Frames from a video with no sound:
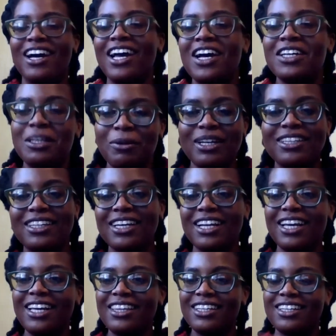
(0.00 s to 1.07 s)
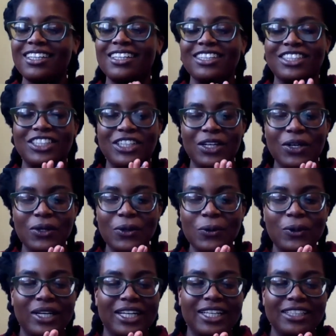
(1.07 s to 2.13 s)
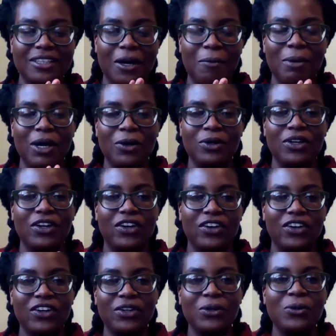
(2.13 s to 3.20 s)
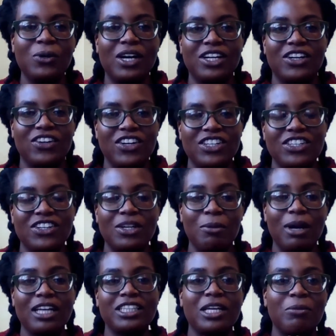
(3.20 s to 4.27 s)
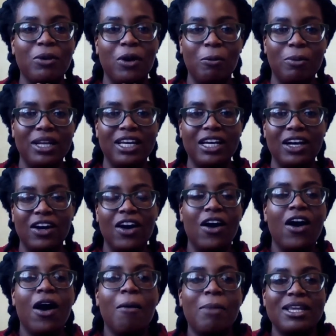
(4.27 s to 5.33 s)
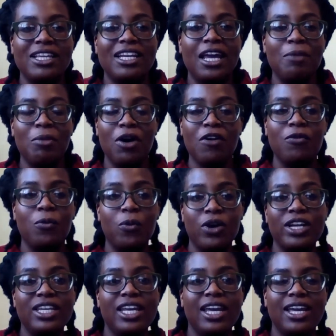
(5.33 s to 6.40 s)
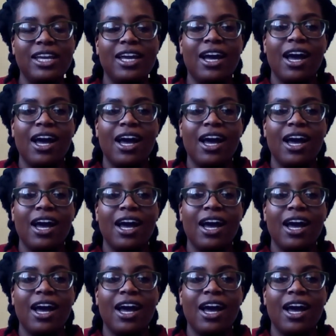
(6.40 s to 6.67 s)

So basically, the show is about a girl who had a crush on a basketball player by the name of Won Yi.